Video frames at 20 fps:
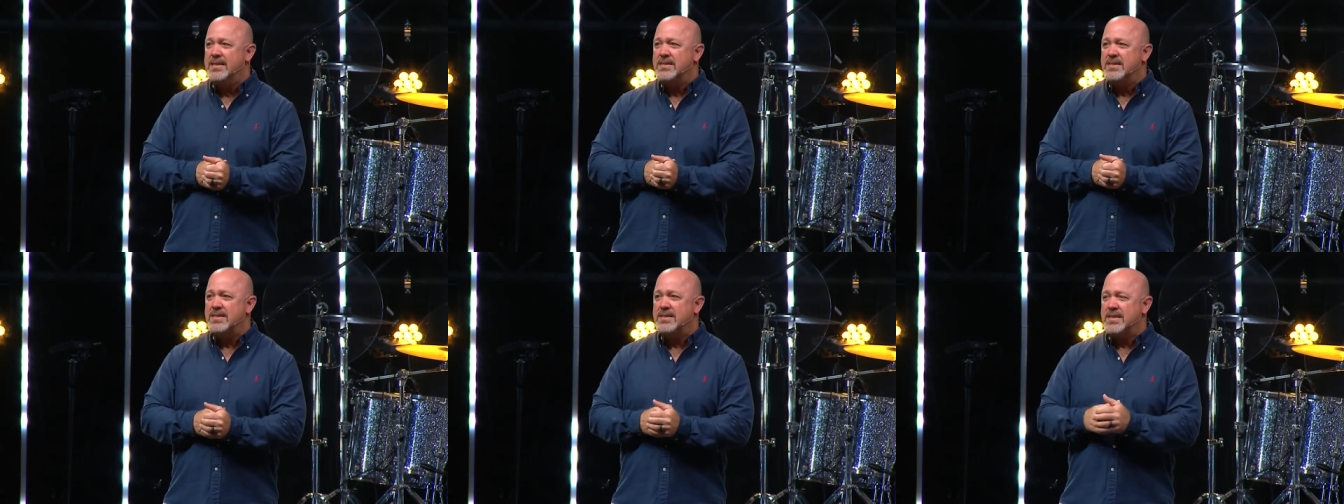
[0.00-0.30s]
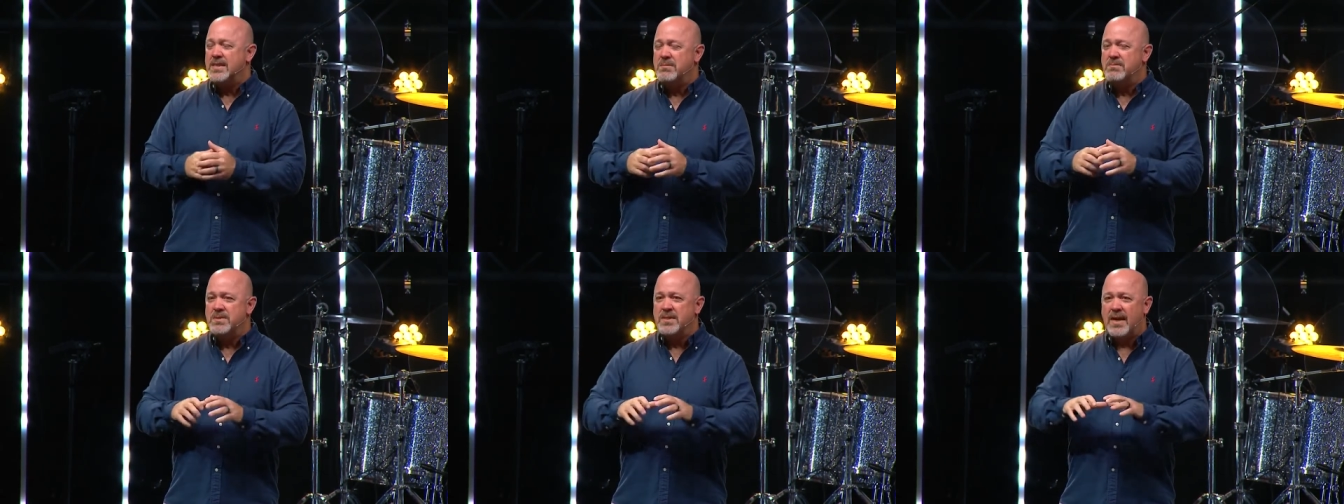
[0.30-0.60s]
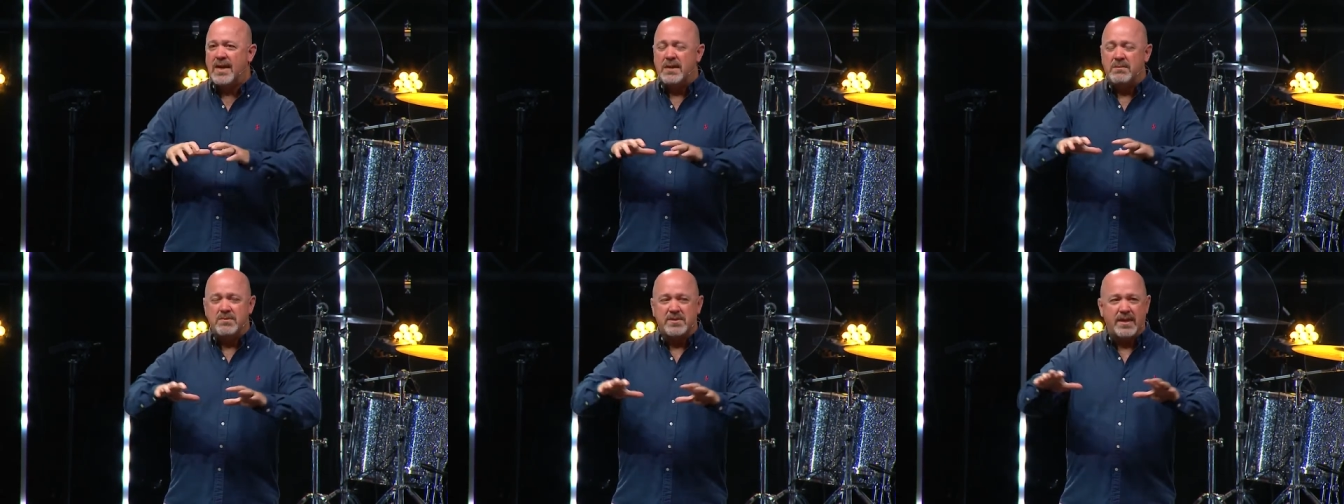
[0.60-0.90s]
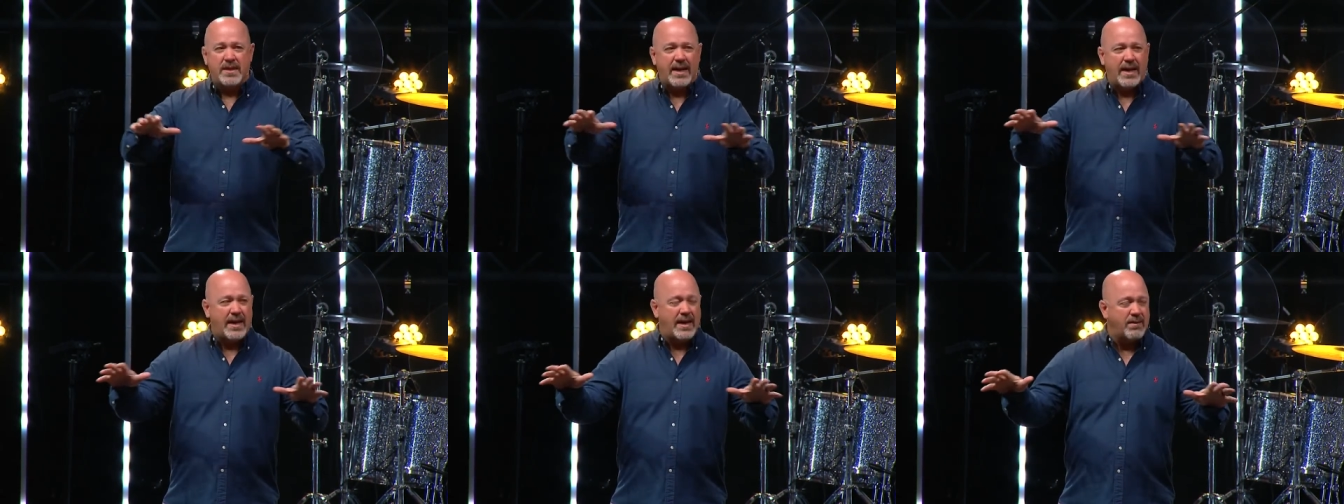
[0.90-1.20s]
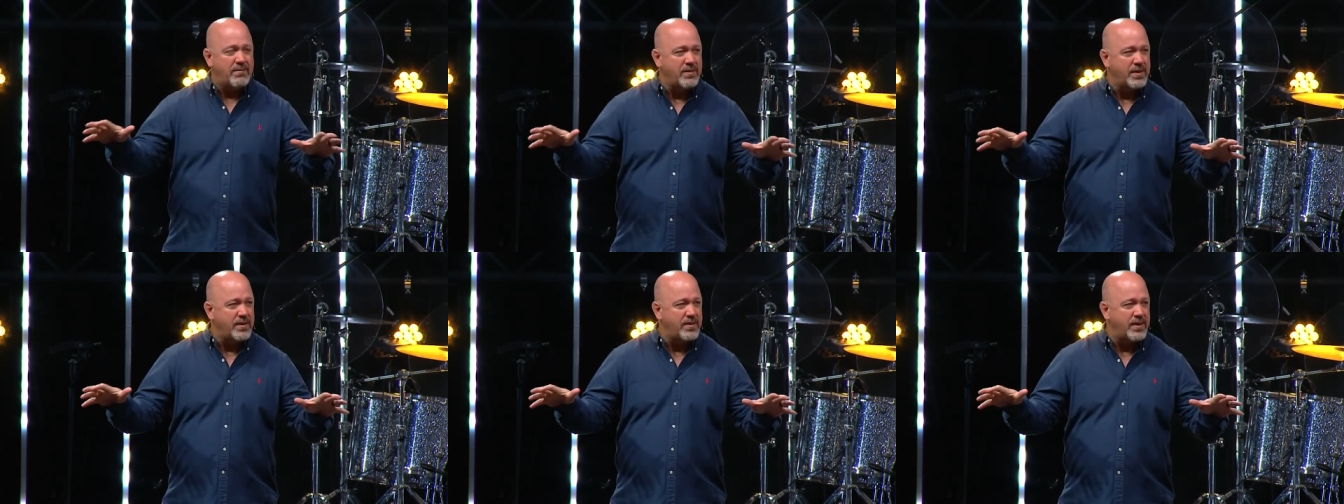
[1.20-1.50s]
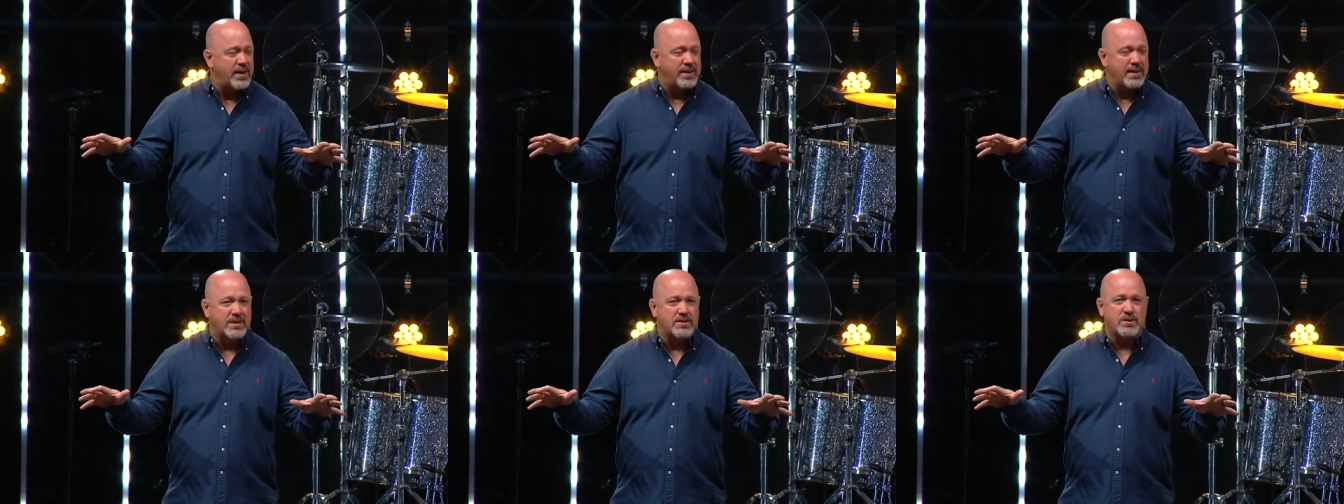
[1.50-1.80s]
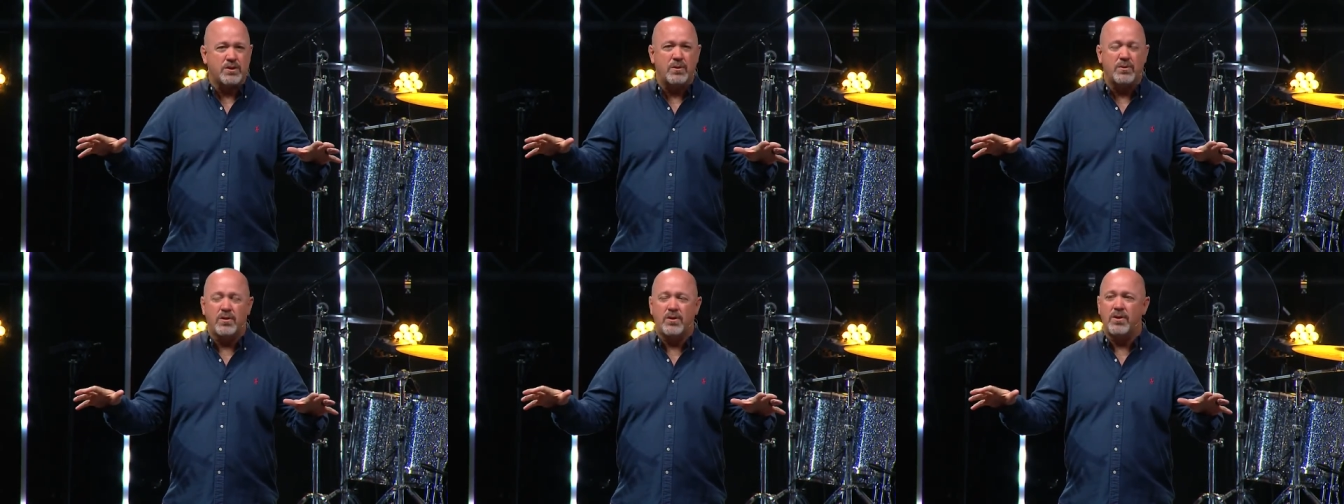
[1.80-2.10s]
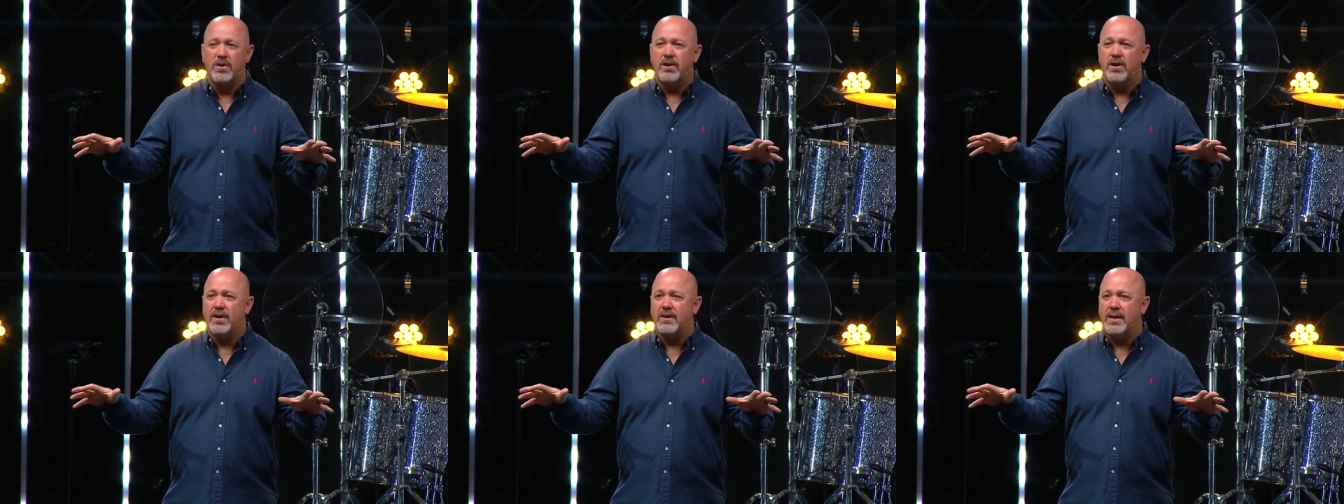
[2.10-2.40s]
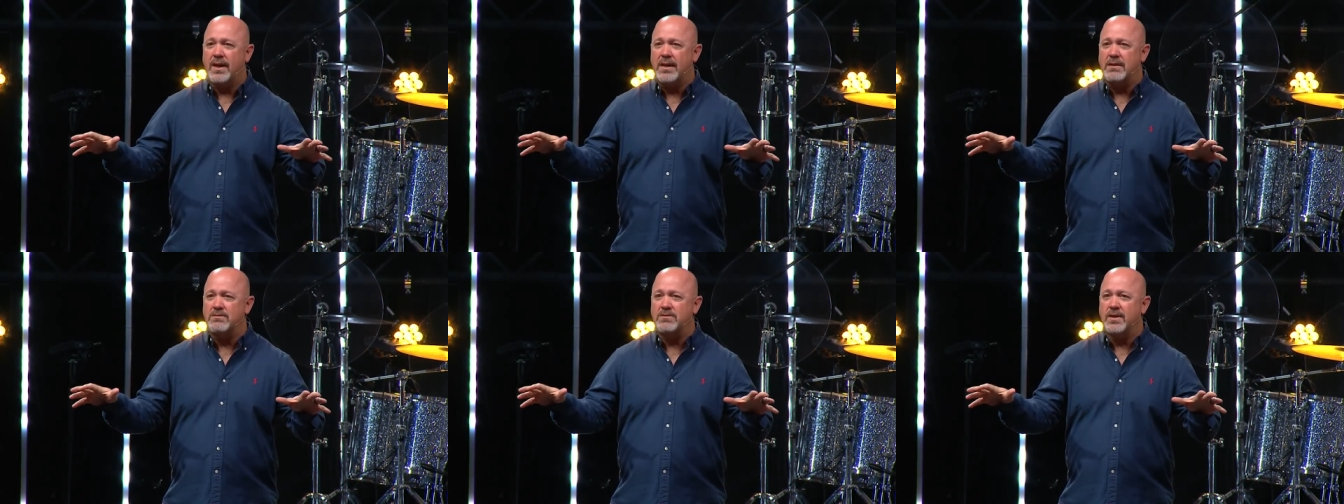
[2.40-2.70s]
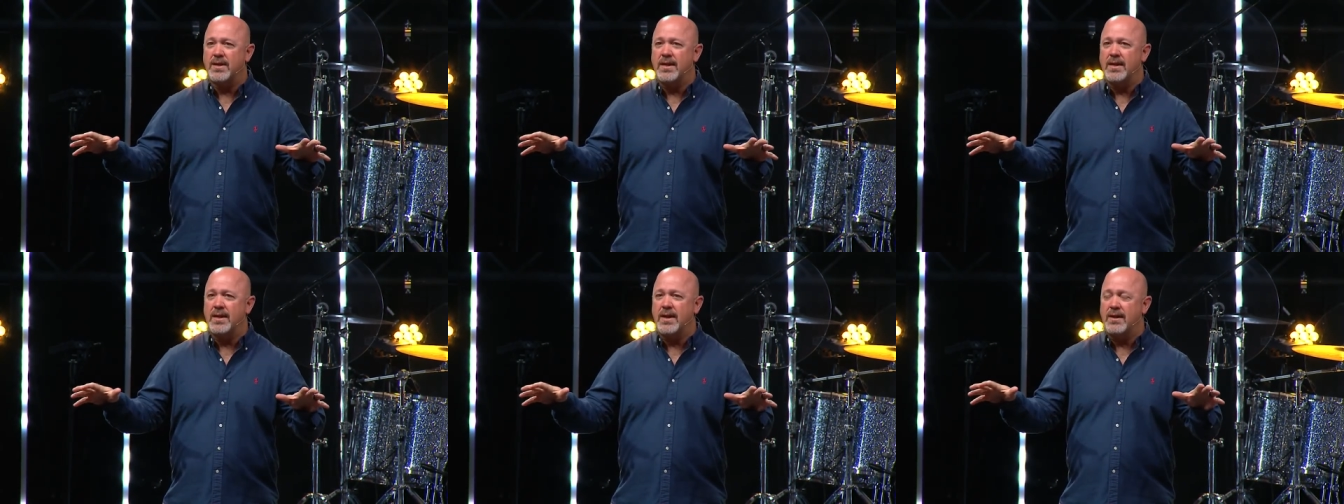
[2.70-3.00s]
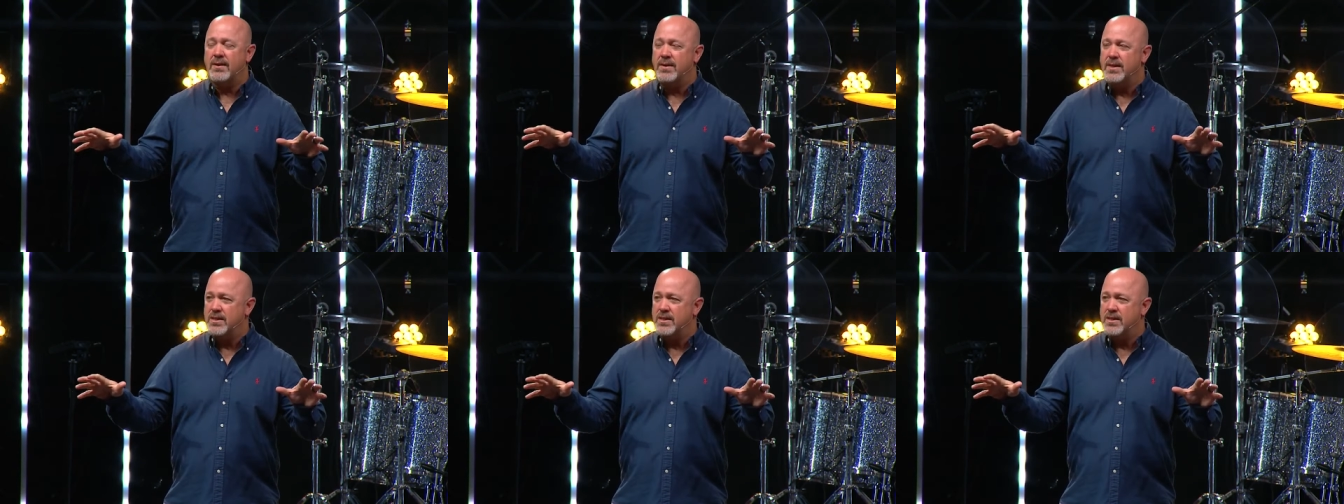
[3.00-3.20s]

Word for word: Sometimes in everything that's going on in our lives right now,